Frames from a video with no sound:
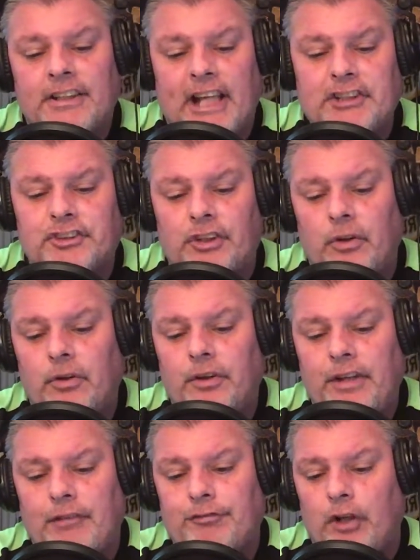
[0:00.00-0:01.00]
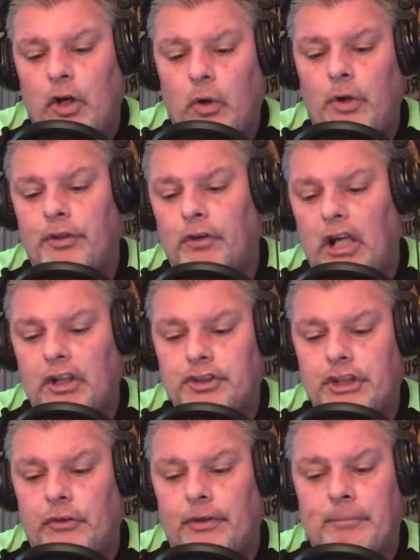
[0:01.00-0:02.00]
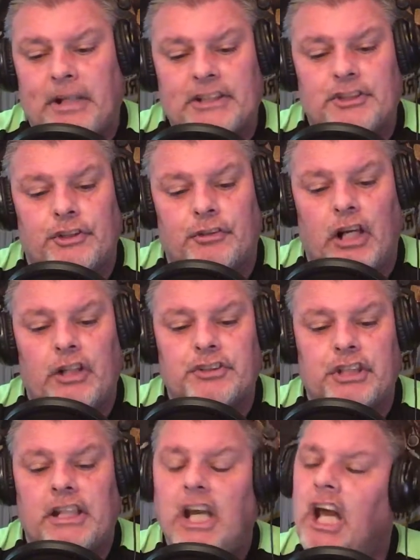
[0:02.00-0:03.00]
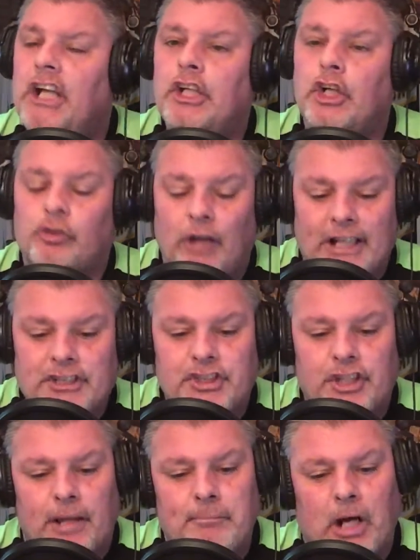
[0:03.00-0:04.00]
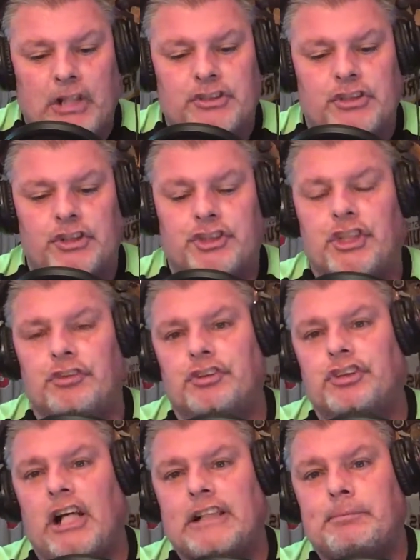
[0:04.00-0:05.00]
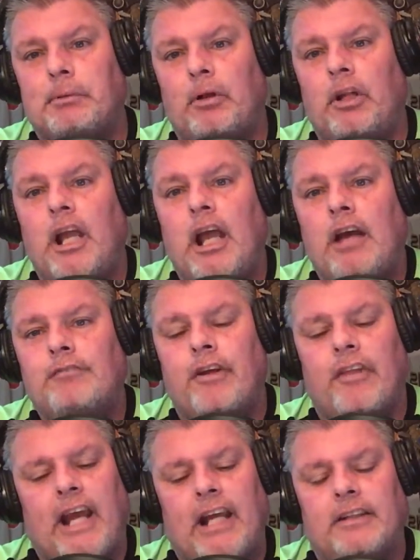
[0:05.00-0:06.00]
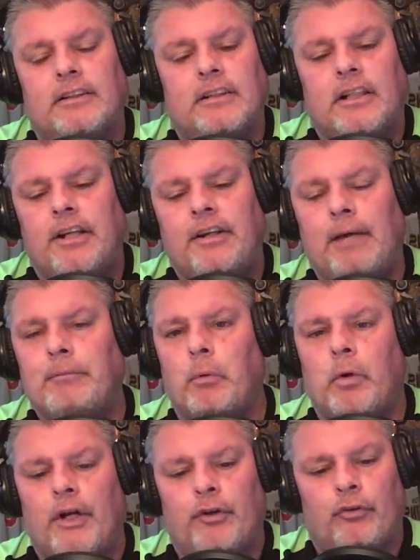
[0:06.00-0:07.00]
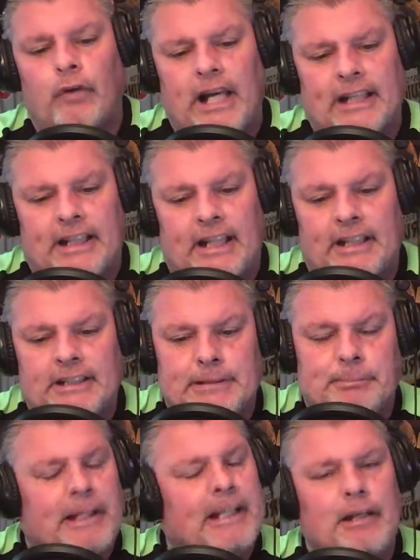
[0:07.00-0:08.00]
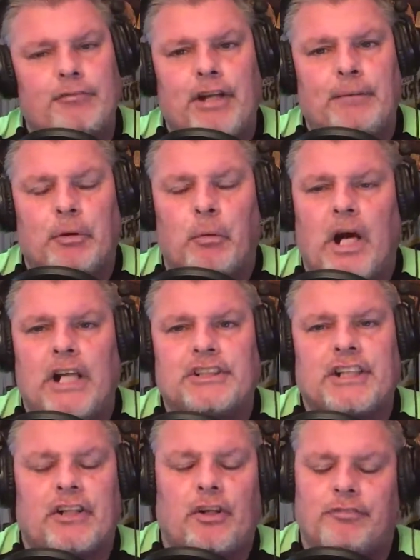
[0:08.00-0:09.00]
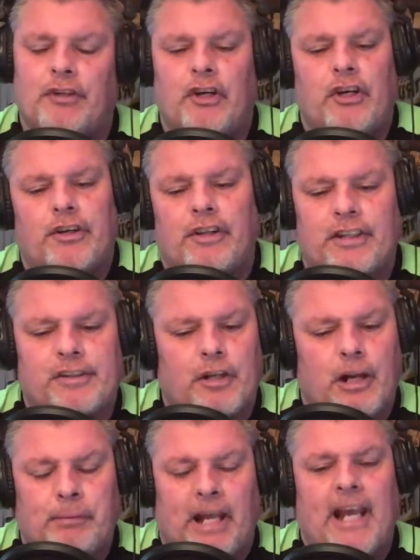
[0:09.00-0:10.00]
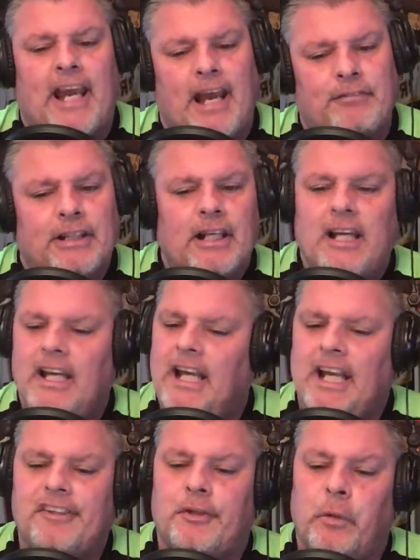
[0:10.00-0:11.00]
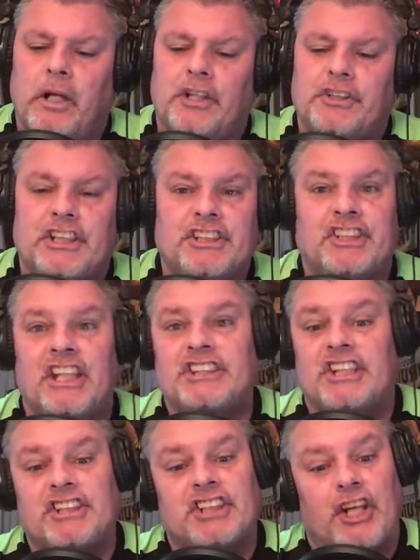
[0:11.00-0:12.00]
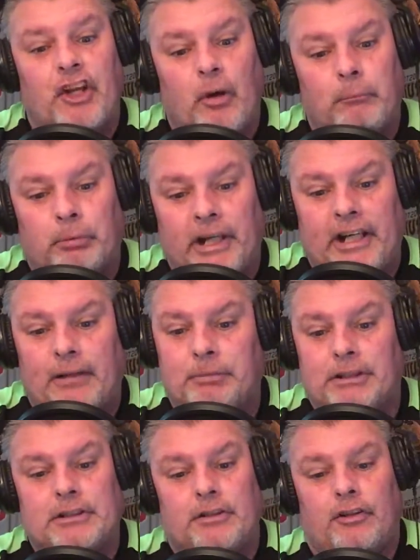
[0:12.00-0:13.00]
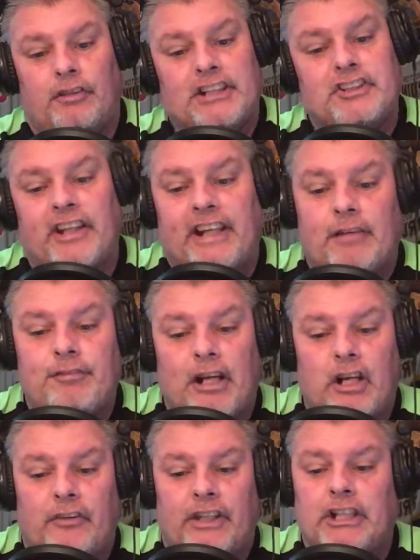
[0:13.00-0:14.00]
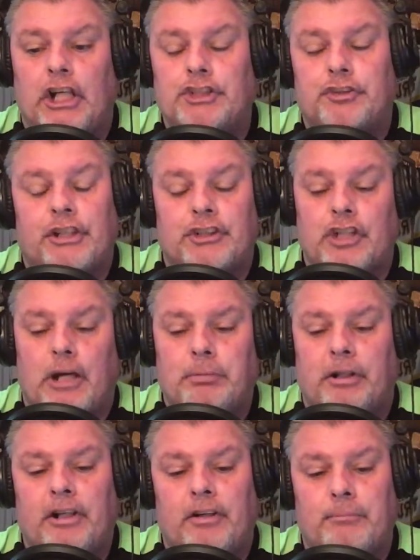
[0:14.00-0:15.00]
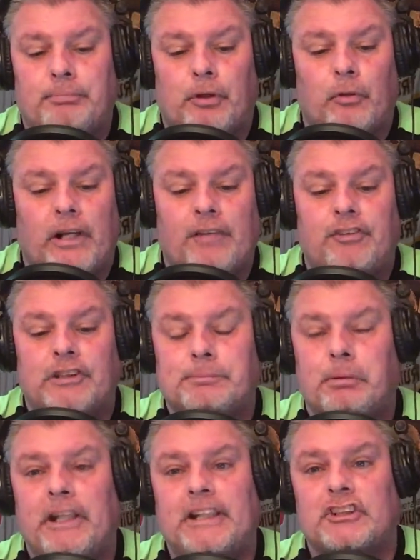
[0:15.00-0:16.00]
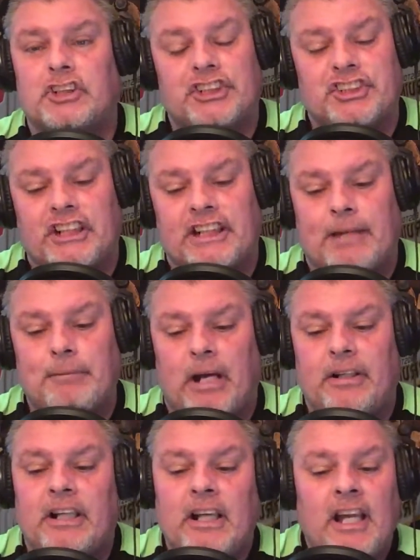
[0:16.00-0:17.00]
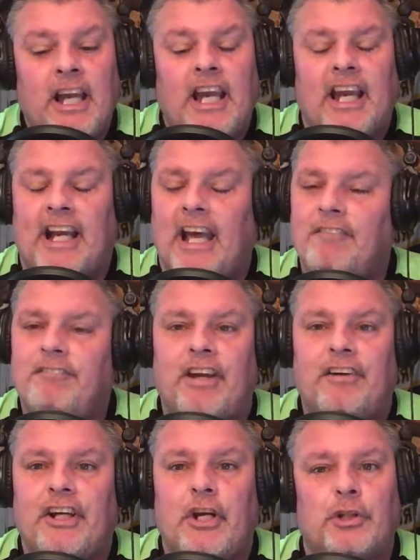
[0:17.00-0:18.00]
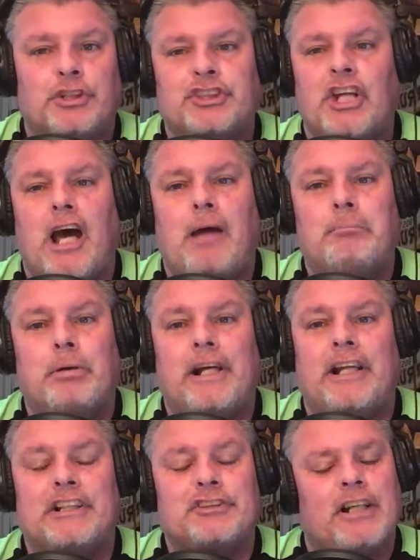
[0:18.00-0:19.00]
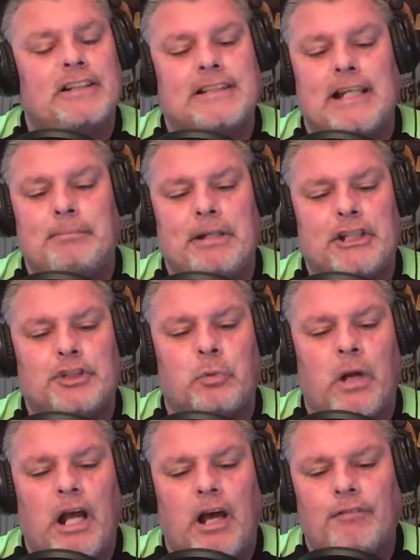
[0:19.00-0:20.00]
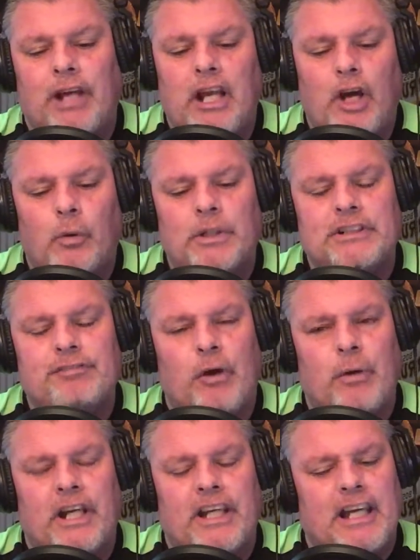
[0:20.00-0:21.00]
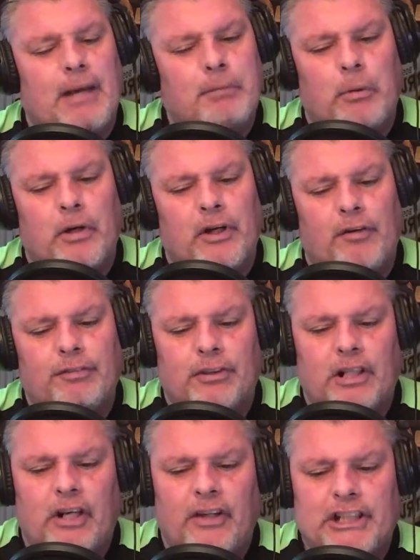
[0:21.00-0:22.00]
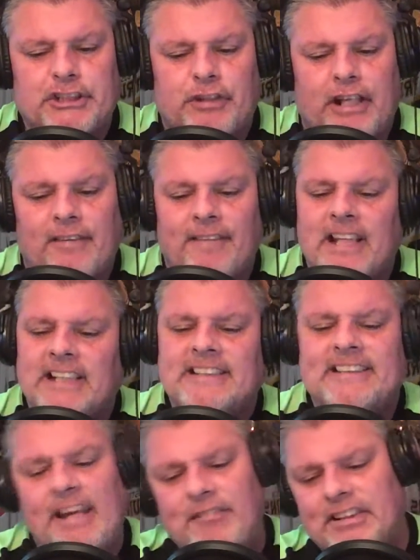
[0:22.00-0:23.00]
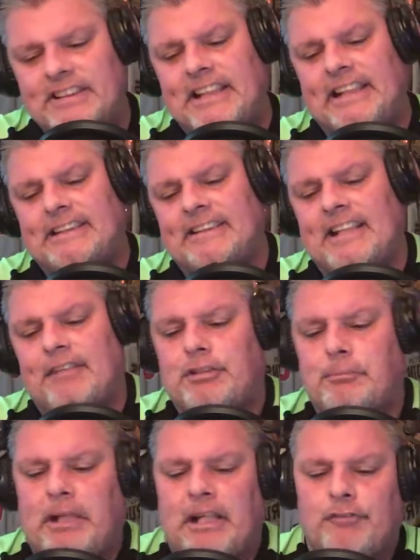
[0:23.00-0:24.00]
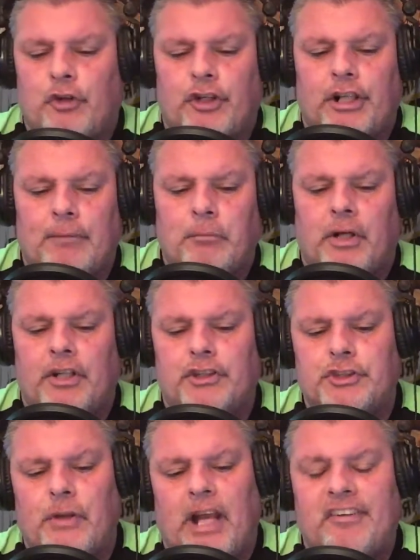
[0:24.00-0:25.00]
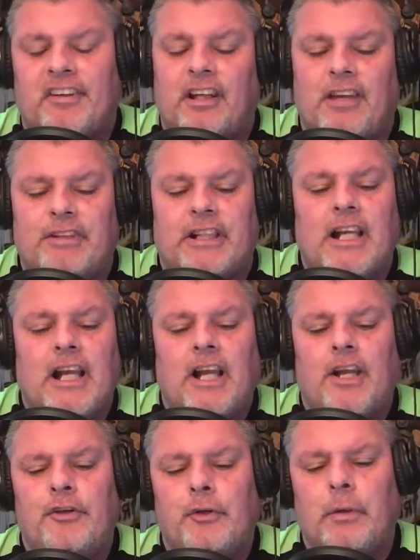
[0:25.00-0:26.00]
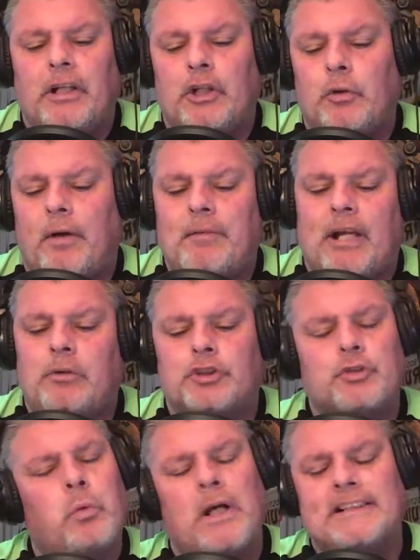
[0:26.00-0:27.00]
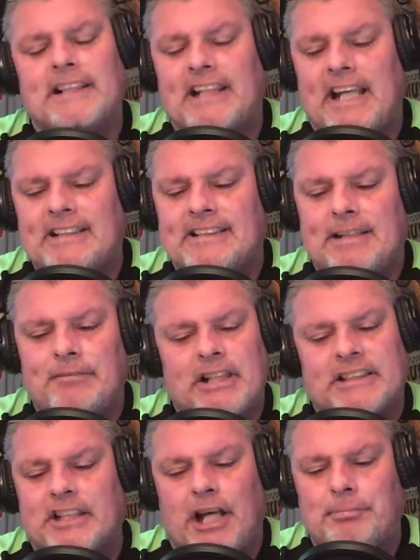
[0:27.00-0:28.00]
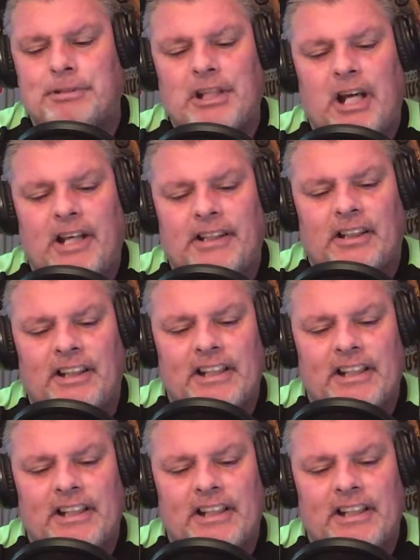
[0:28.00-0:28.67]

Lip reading: Gastro, nephro, neurology, orthopedics, and neurology. Congrats to the Boston Children's Hospital for that number one ranking. And speaking of number ones, I don't know if you heard in this or not, but I have. As New Englanders, this is a no-brainer. But to the rest of the NFL and the country and the top 100 pro NFL players listing came out. And our very own Tom Brady, that's right, TB12, was voted number one overall. That's right, 7 seasons after being voted number one in the 2011 New England quarterback was once again deemed a top dog in the